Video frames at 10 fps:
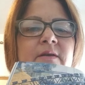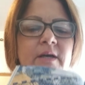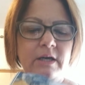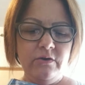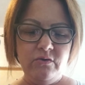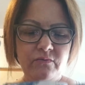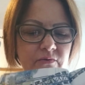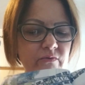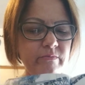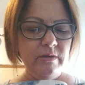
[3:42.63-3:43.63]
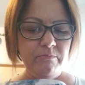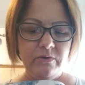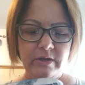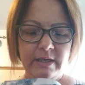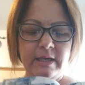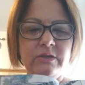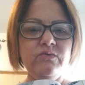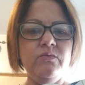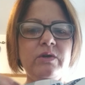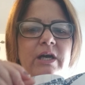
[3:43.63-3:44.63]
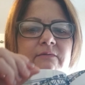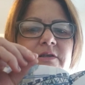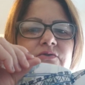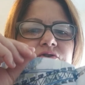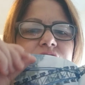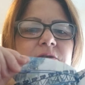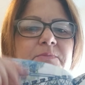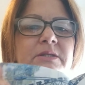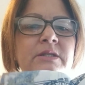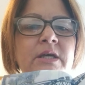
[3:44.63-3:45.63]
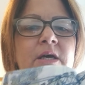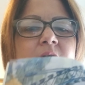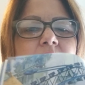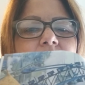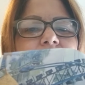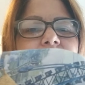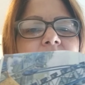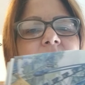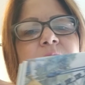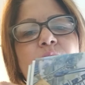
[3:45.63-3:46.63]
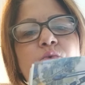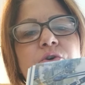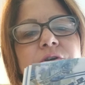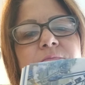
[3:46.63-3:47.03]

I don't know if you remember, in our classroom we have little chips of wood